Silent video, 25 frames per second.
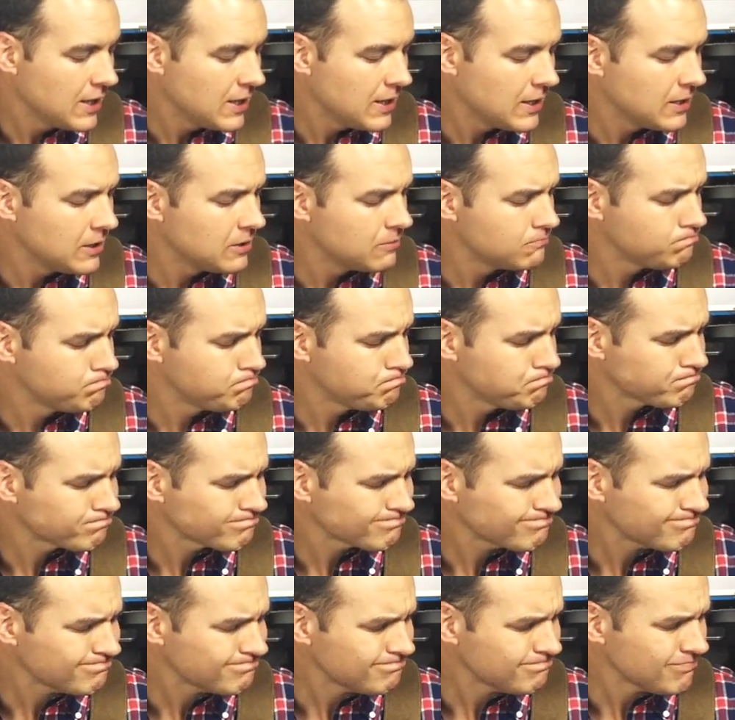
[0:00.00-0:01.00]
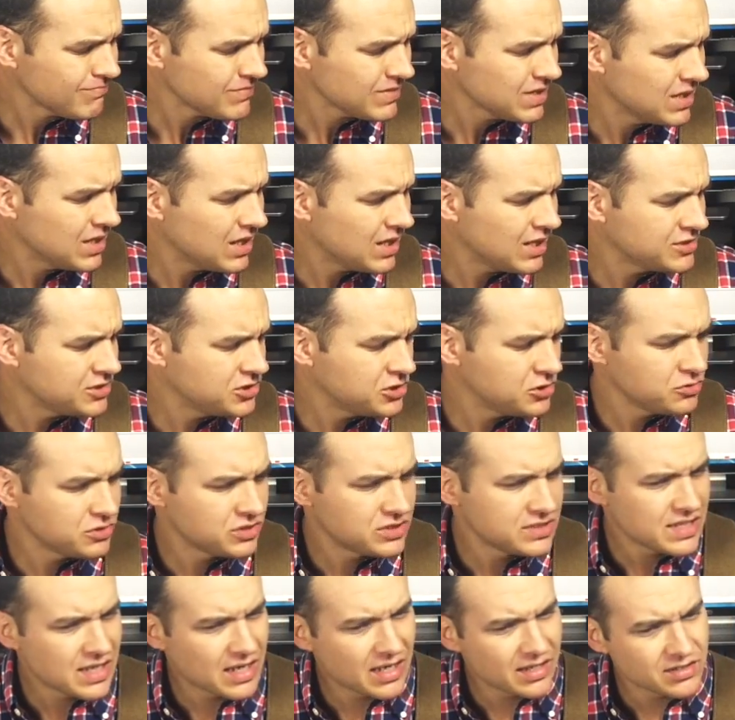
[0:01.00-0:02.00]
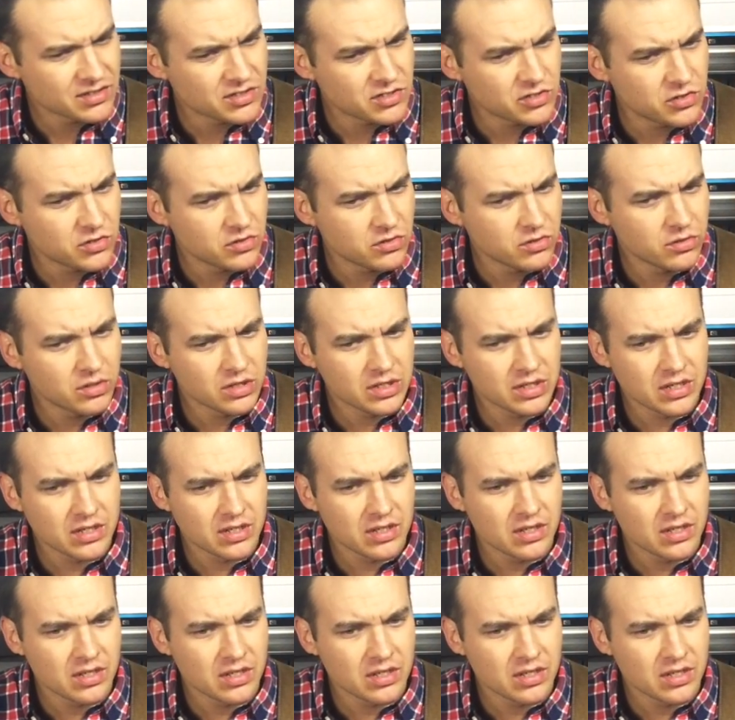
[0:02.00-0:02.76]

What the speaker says: I choose not to,